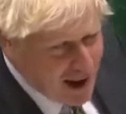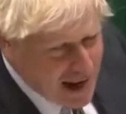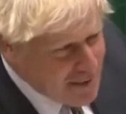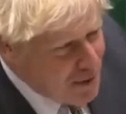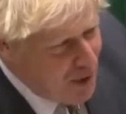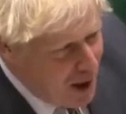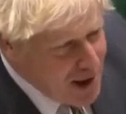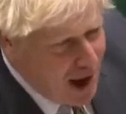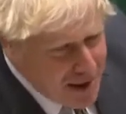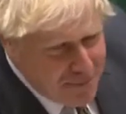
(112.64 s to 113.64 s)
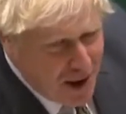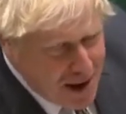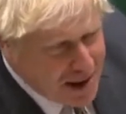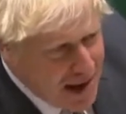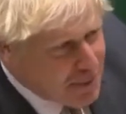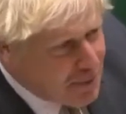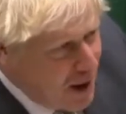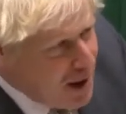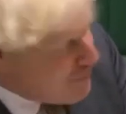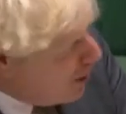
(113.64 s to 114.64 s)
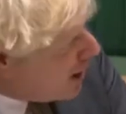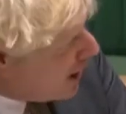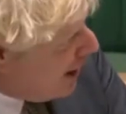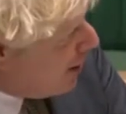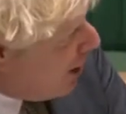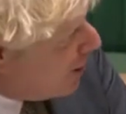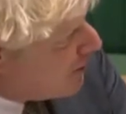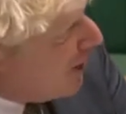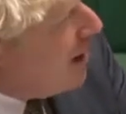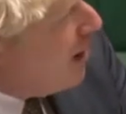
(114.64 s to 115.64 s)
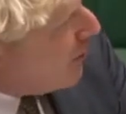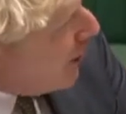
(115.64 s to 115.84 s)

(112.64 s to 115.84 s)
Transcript: gave a very clear answer. The